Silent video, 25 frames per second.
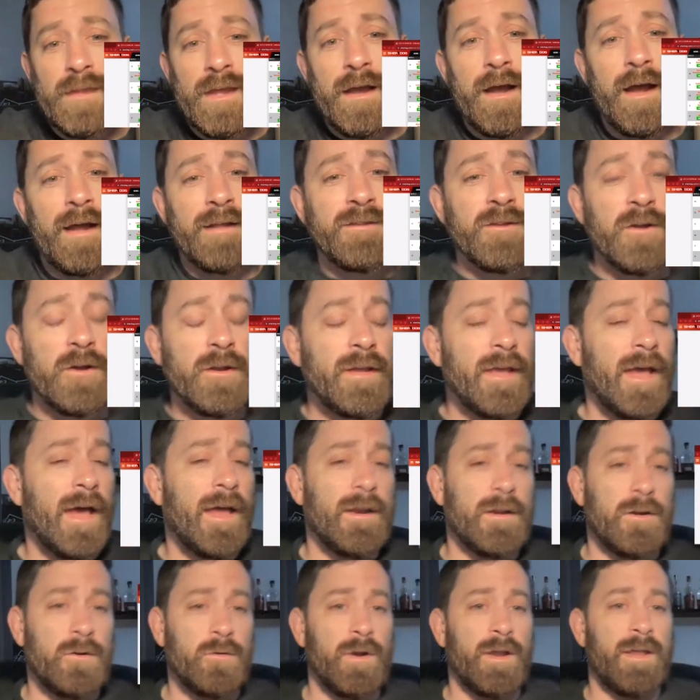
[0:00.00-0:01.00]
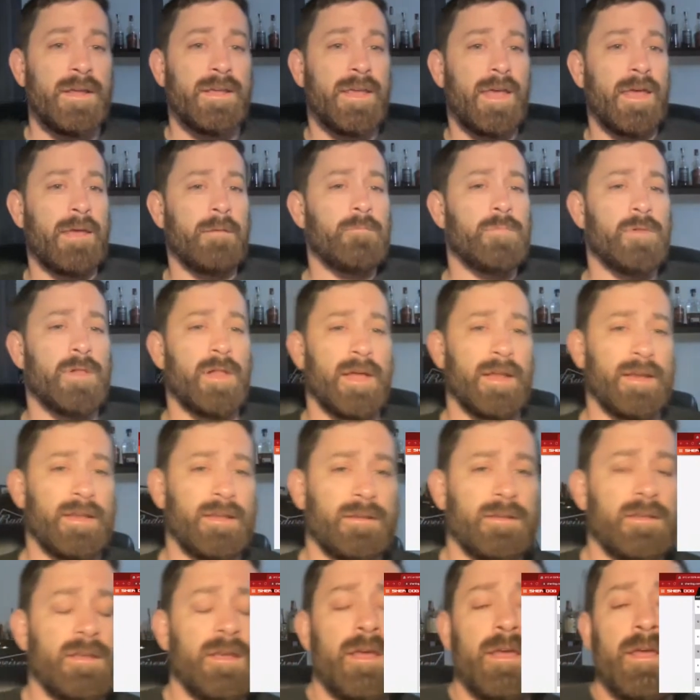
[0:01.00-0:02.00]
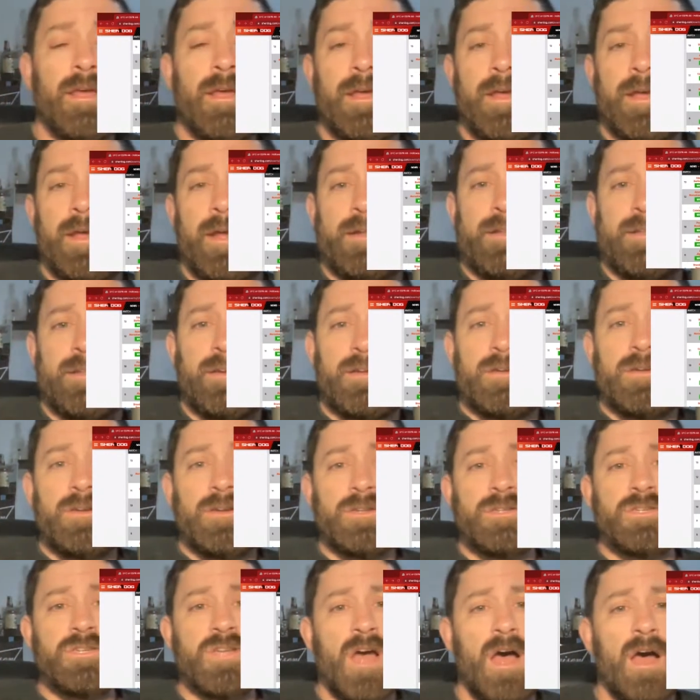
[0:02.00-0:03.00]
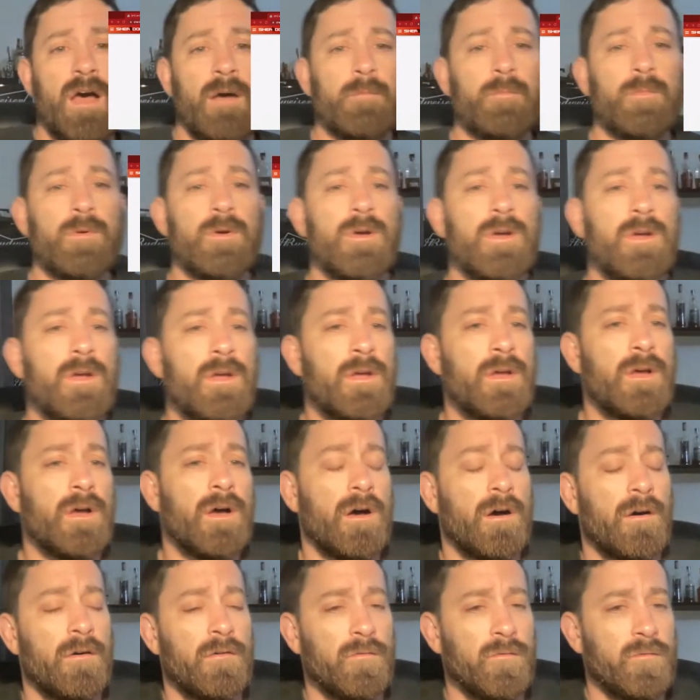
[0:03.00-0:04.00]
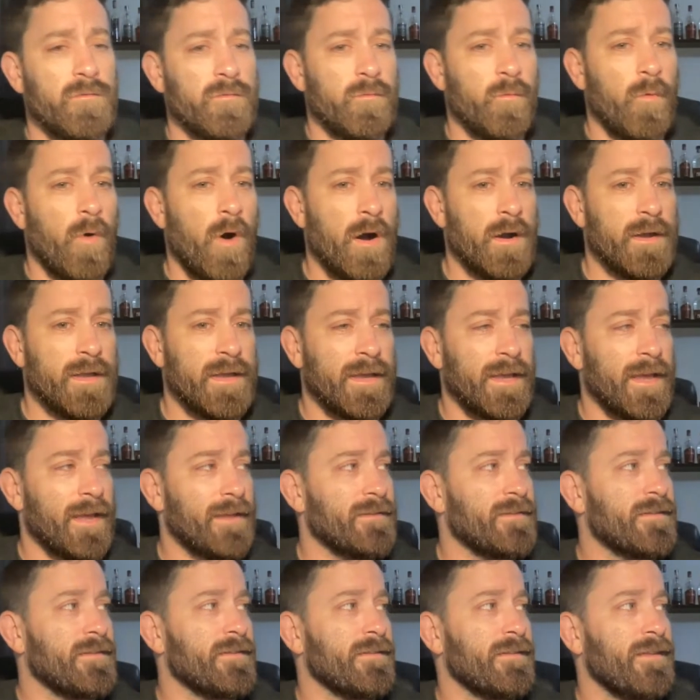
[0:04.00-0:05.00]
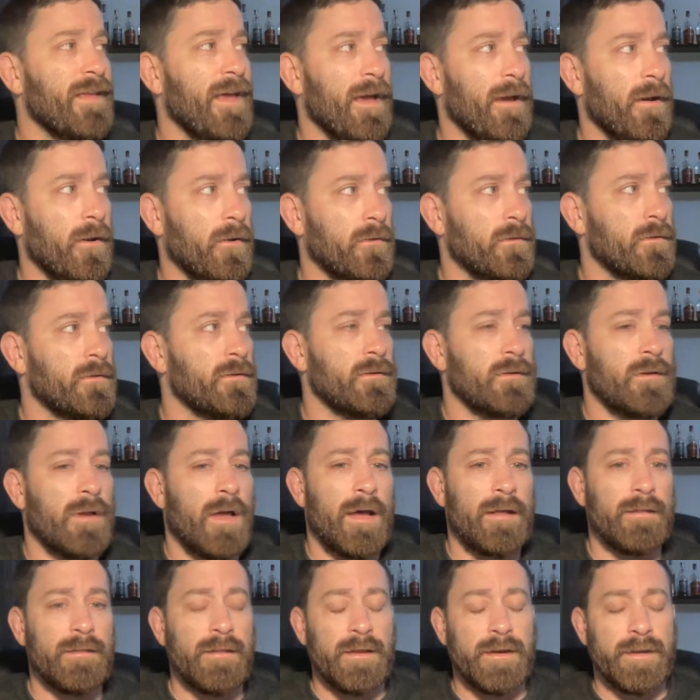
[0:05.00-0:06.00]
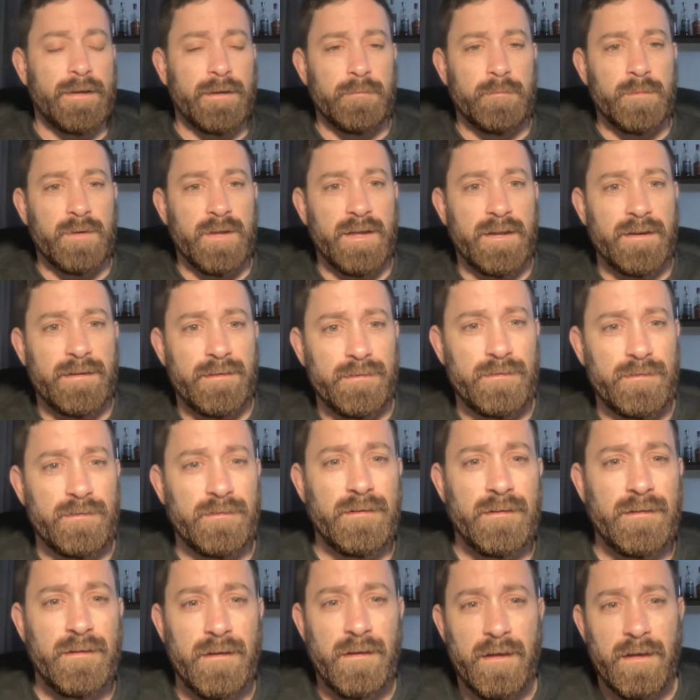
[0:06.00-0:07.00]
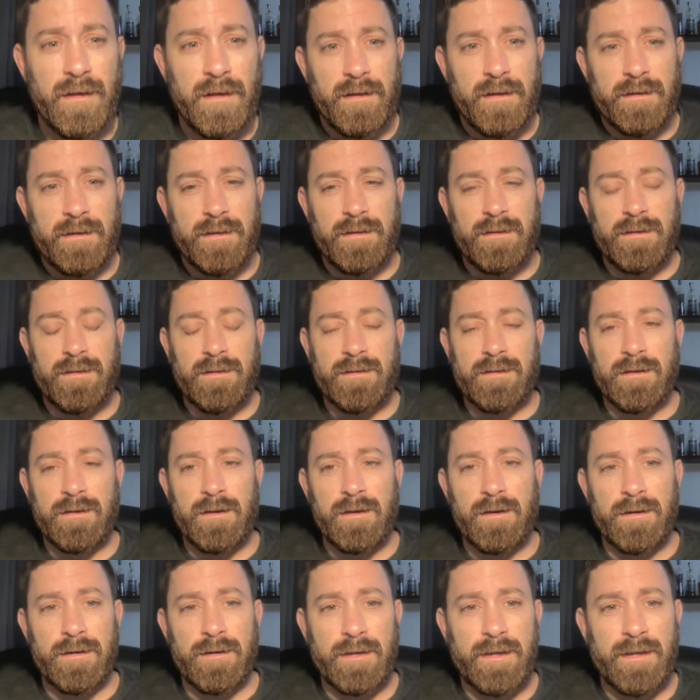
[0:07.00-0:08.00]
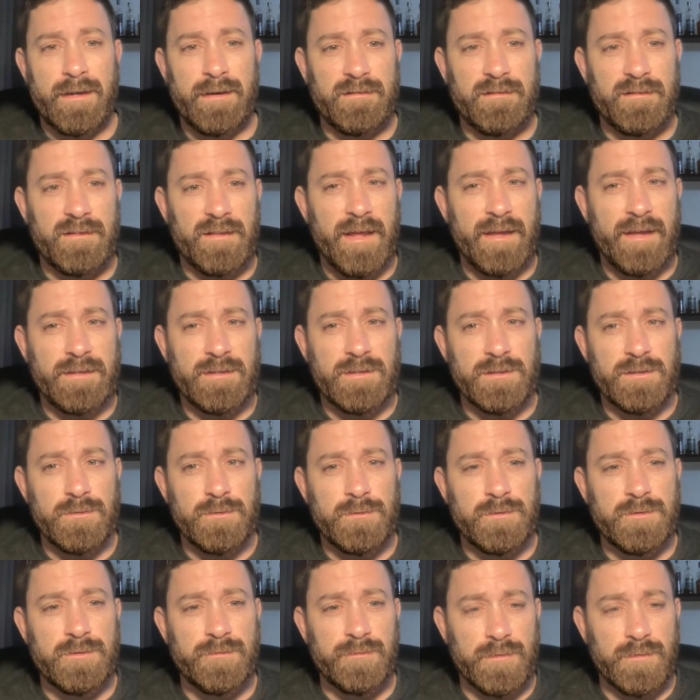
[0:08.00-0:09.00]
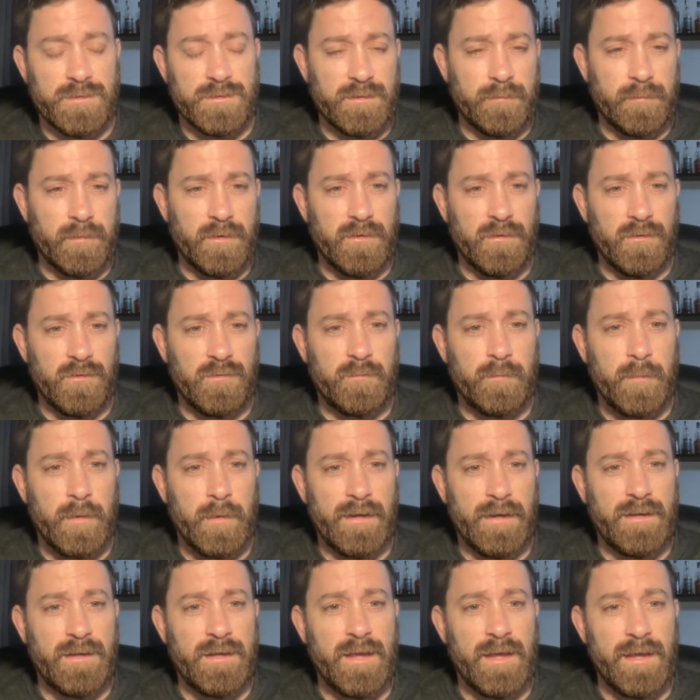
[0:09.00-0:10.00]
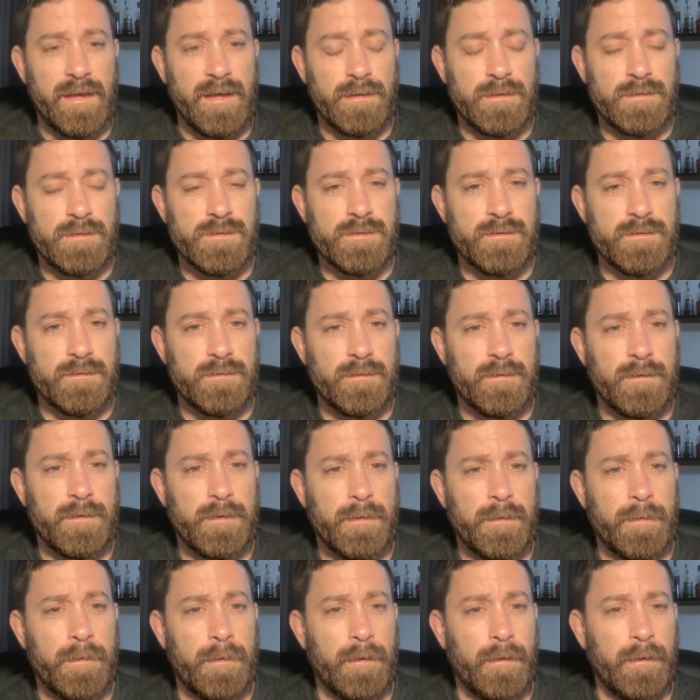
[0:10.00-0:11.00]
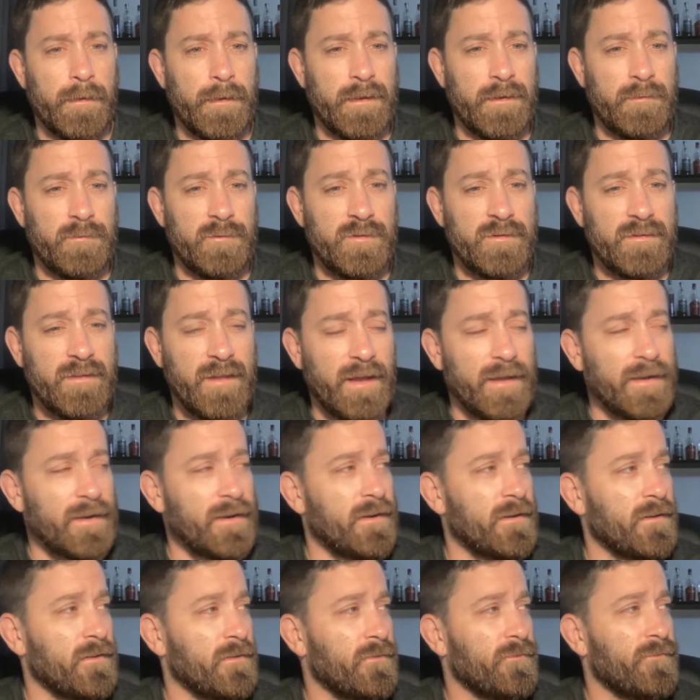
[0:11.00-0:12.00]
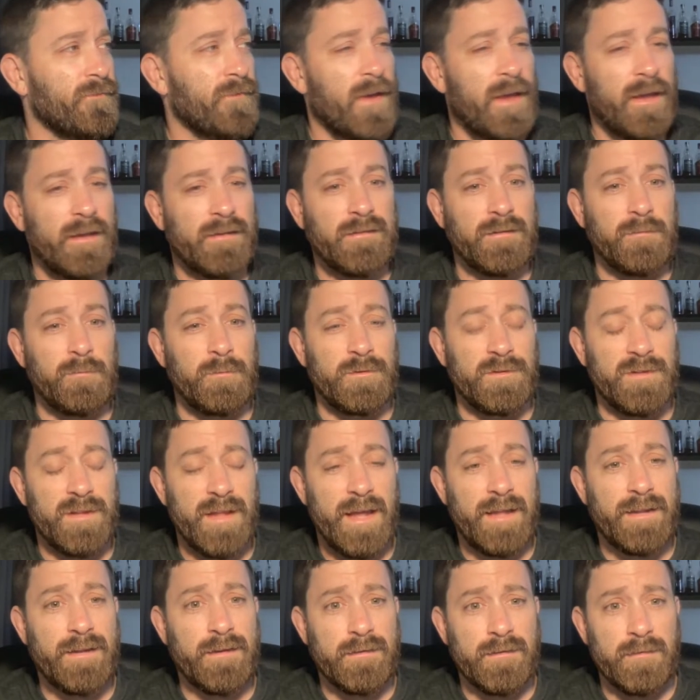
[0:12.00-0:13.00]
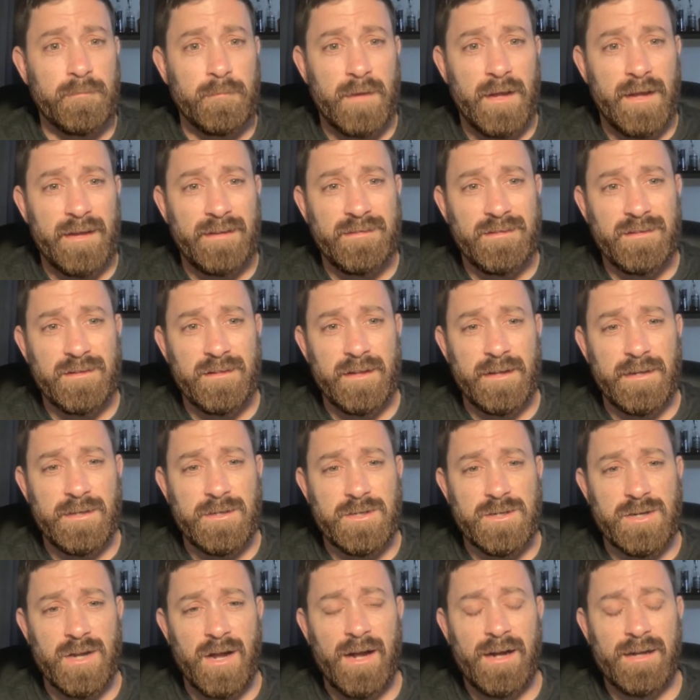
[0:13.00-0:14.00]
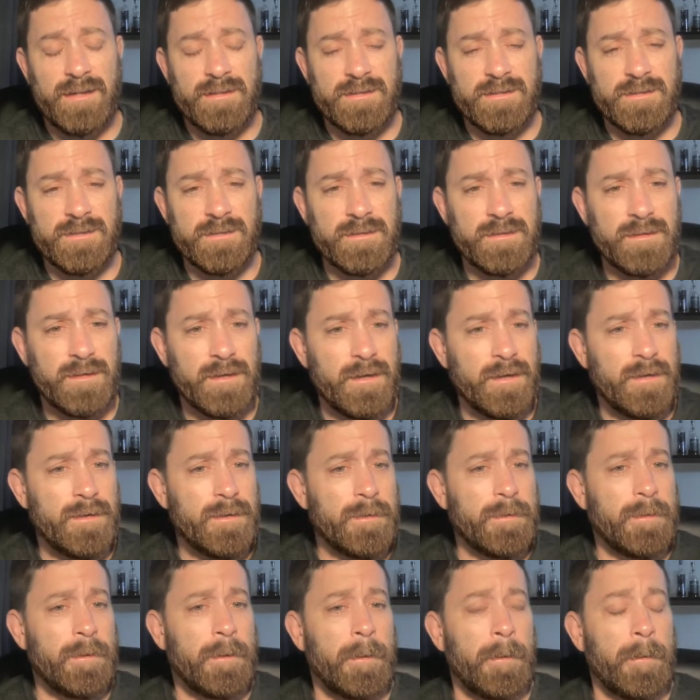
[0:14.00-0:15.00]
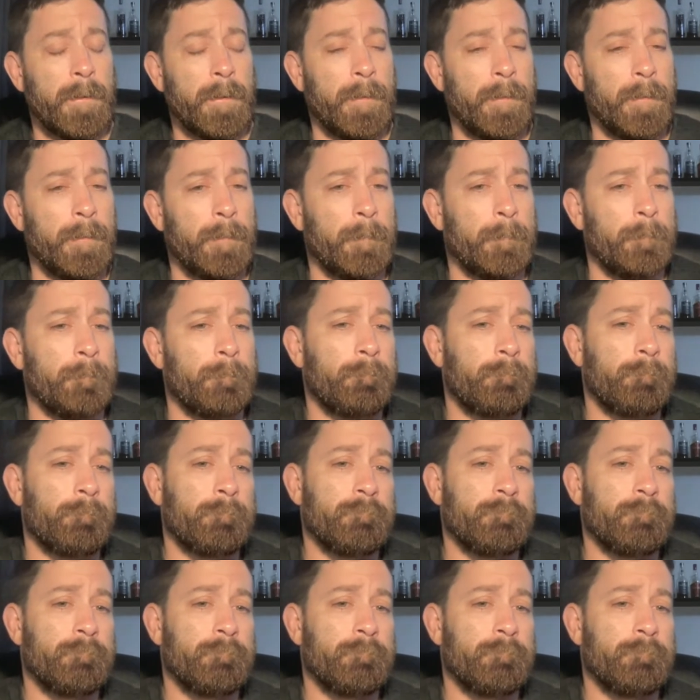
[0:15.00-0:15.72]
I thought he had a great game plan. He did a good job of walking Edson down, not letting him get his legs loose for some of those big kicks. He was staying in his face. He was landing some nice clean shots. But